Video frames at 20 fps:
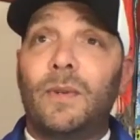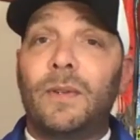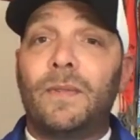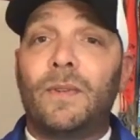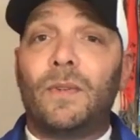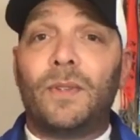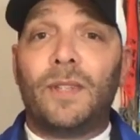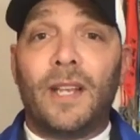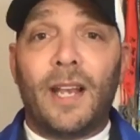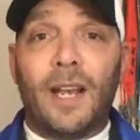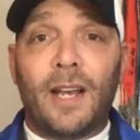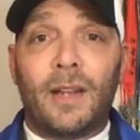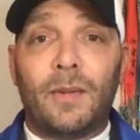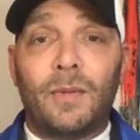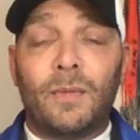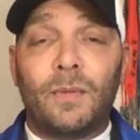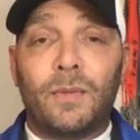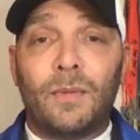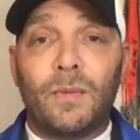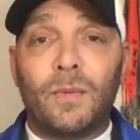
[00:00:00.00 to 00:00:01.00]
we've only had
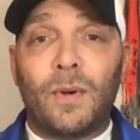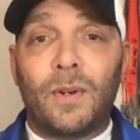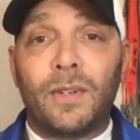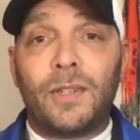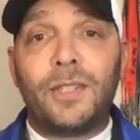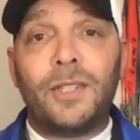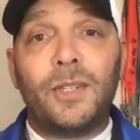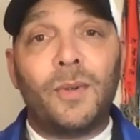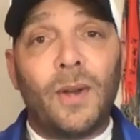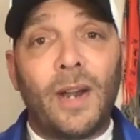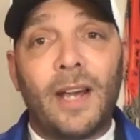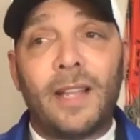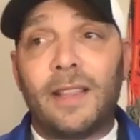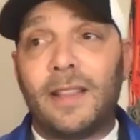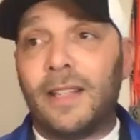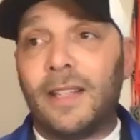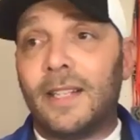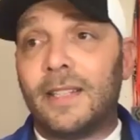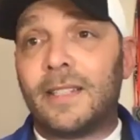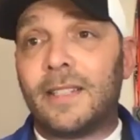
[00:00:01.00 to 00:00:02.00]
one or two
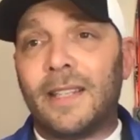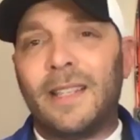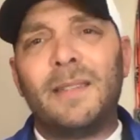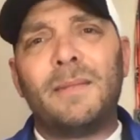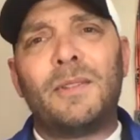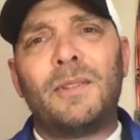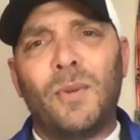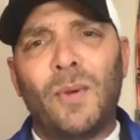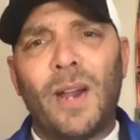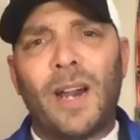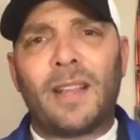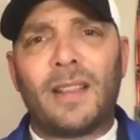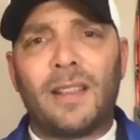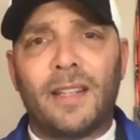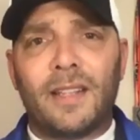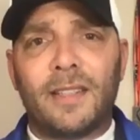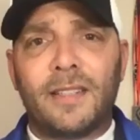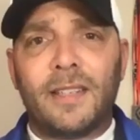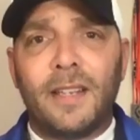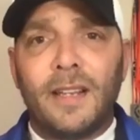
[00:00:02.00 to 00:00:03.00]
athletes, I think two
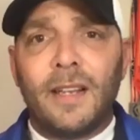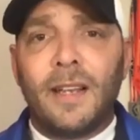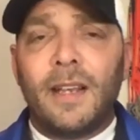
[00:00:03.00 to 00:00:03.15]
athletes,